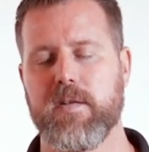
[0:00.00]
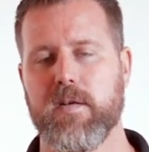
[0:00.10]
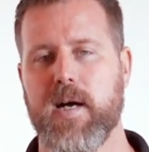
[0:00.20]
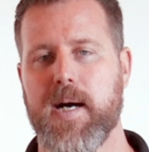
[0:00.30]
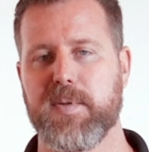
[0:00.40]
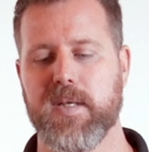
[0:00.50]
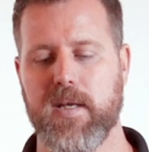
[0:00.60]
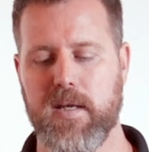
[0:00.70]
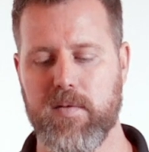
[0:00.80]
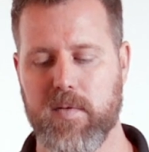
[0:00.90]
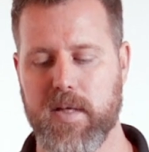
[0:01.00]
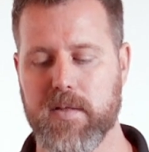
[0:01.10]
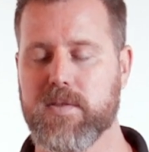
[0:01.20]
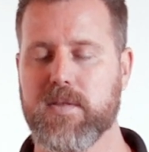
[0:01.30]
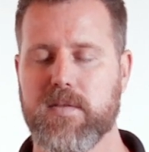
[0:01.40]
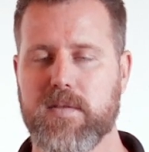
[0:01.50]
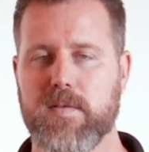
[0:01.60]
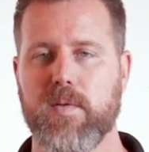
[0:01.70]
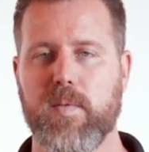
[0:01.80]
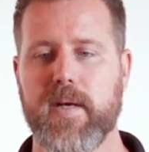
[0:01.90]
your optic in rings
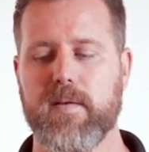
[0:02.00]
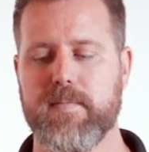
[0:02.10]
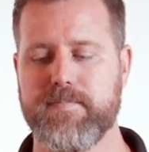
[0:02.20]
to the rail.